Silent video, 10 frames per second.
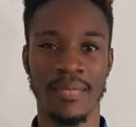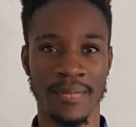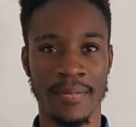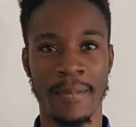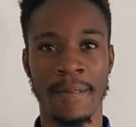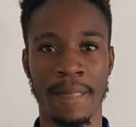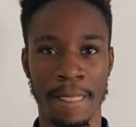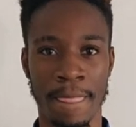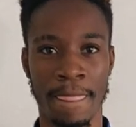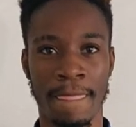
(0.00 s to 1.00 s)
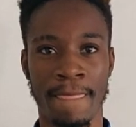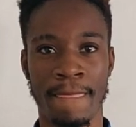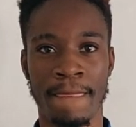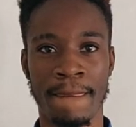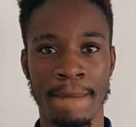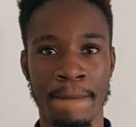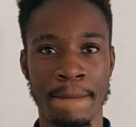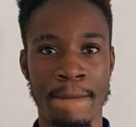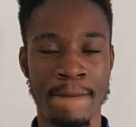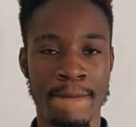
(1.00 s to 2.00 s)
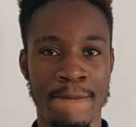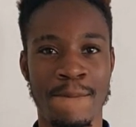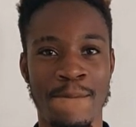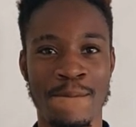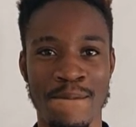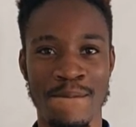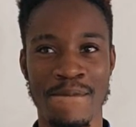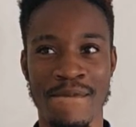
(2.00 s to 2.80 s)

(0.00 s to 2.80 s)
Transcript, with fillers: On which subsystem you like to work the most and why?